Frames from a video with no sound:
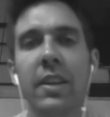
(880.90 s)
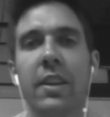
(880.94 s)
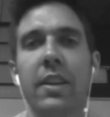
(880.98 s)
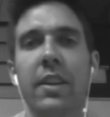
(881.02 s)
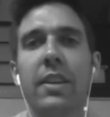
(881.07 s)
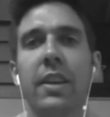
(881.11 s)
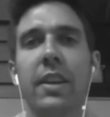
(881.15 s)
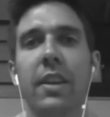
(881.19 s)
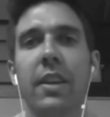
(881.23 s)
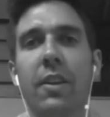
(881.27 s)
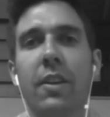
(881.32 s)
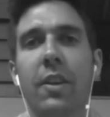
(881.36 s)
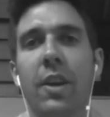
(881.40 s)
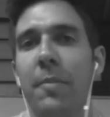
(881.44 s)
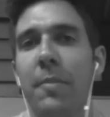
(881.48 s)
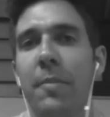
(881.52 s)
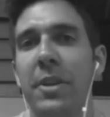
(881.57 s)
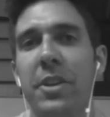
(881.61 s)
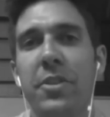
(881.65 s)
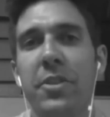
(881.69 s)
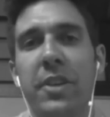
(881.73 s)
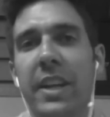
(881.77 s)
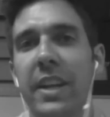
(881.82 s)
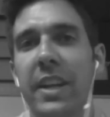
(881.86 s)

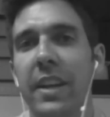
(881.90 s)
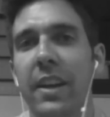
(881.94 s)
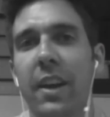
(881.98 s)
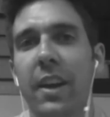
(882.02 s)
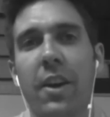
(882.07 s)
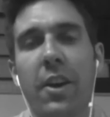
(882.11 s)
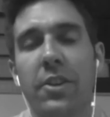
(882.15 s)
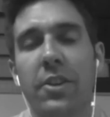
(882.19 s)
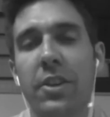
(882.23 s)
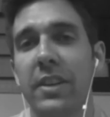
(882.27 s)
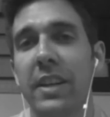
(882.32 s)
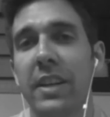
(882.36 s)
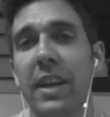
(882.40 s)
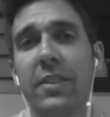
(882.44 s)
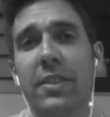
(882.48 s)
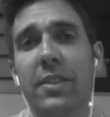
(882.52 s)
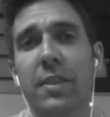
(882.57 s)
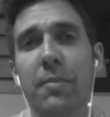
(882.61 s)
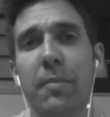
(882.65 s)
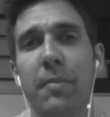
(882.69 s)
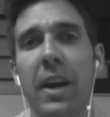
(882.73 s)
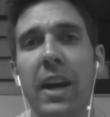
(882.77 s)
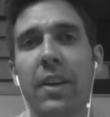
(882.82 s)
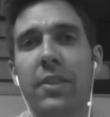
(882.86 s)
then you could get
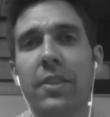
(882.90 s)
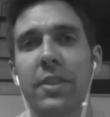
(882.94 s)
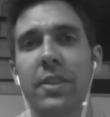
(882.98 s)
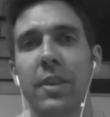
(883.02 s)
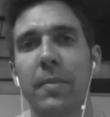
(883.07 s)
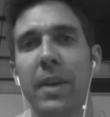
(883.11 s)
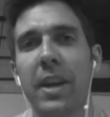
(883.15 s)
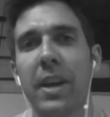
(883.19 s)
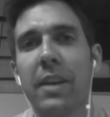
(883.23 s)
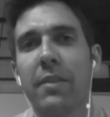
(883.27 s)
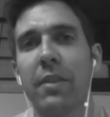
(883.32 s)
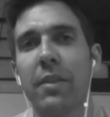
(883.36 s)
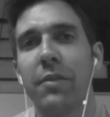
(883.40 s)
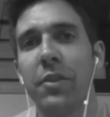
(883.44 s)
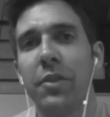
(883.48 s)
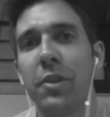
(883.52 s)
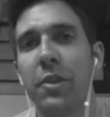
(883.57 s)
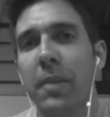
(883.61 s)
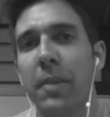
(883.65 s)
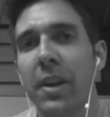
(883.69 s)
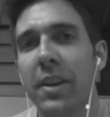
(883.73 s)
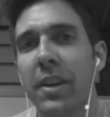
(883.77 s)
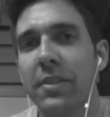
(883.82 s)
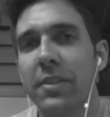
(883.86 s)
100,000 miles in a matter of a
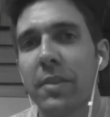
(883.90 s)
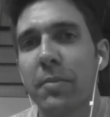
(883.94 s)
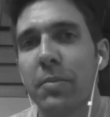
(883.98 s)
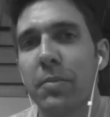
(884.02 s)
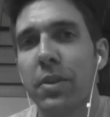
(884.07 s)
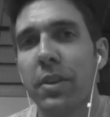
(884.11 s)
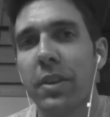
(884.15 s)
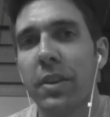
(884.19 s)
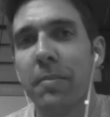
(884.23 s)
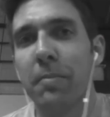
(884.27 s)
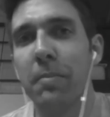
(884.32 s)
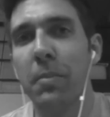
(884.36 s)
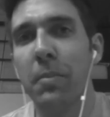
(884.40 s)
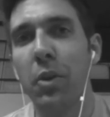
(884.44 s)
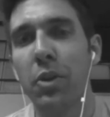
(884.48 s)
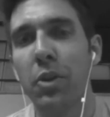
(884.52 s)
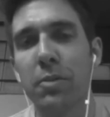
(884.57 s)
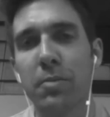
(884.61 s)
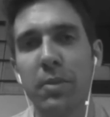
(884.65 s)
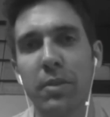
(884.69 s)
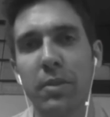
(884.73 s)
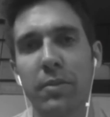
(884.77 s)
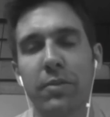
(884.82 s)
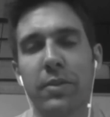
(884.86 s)
few months and book
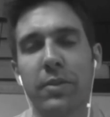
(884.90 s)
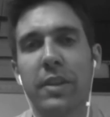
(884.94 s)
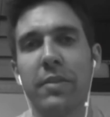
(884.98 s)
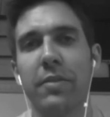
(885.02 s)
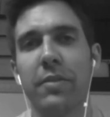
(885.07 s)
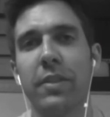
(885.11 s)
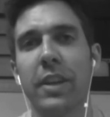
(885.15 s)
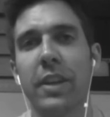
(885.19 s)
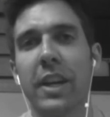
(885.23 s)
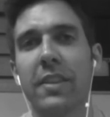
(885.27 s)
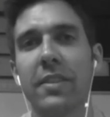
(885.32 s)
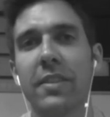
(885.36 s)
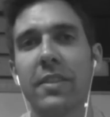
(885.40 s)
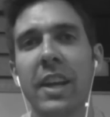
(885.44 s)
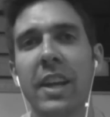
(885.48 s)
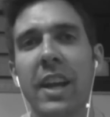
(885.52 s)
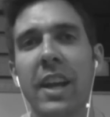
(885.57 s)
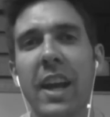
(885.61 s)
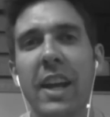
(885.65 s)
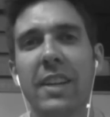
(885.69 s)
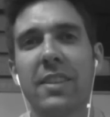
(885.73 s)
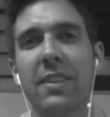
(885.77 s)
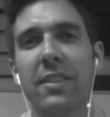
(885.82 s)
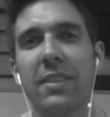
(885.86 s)
multiple free flights.
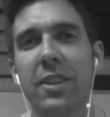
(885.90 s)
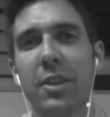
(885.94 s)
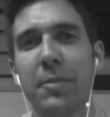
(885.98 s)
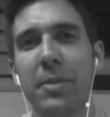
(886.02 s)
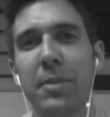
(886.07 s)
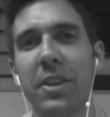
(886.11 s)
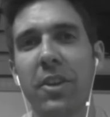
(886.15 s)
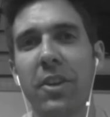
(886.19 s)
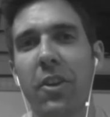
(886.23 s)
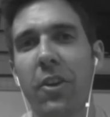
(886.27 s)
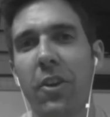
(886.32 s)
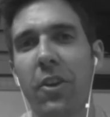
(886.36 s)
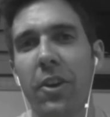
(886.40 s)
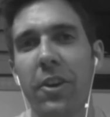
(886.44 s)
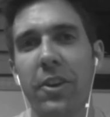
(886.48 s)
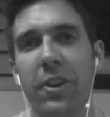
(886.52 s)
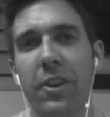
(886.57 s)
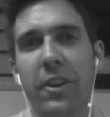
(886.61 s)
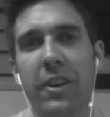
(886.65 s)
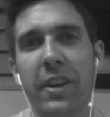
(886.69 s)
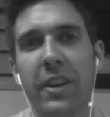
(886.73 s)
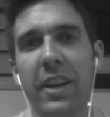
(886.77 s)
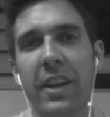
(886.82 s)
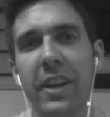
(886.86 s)
It's a little bit
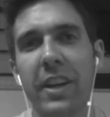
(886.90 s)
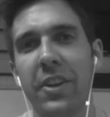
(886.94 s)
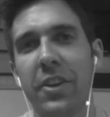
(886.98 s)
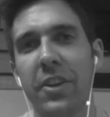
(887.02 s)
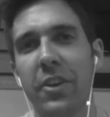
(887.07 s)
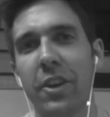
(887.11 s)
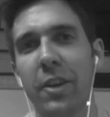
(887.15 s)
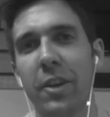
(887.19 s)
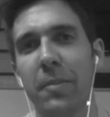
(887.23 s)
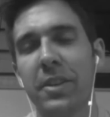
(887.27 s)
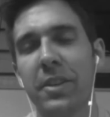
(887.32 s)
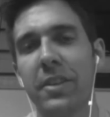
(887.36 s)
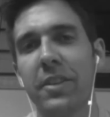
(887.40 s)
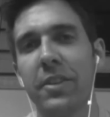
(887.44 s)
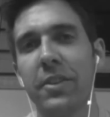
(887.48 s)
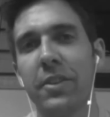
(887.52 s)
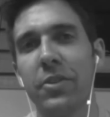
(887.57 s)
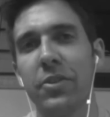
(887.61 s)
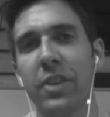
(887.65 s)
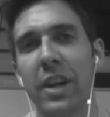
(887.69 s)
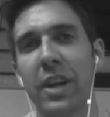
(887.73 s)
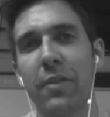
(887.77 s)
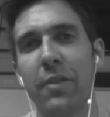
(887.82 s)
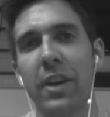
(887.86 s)
harder in Europe to do
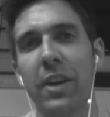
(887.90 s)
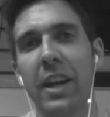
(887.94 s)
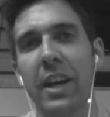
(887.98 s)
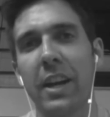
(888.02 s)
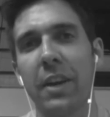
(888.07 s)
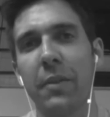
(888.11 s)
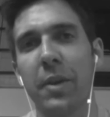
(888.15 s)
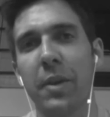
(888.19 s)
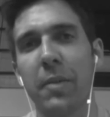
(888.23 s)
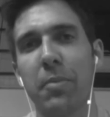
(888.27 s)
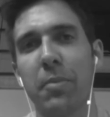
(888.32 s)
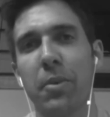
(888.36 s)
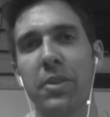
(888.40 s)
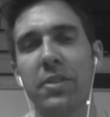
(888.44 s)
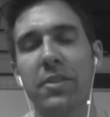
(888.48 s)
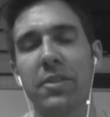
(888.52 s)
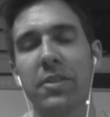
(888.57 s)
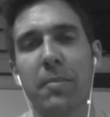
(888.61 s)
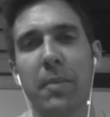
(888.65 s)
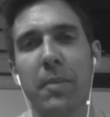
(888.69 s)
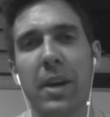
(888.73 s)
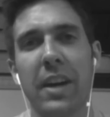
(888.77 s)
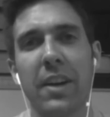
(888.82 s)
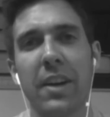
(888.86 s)
travel hacking with points
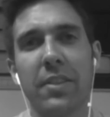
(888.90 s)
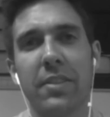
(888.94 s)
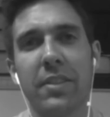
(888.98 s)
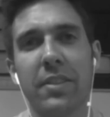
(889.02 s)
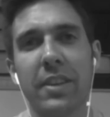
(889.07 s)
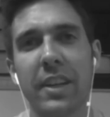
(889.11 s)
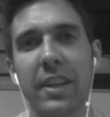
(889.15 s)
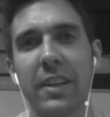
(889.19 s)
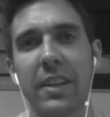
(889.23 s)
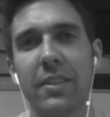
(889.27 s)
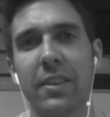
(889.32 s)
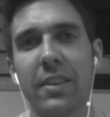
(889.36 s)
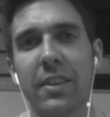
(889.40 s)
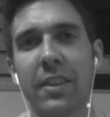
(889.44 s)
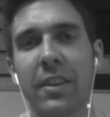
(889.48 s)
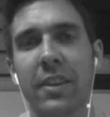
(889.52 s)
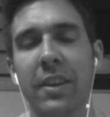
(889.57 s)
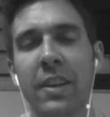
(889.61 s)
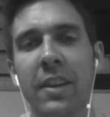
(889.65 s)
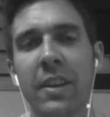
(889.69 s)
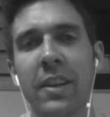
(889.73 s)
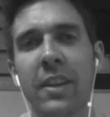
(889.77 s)
and miles than it is in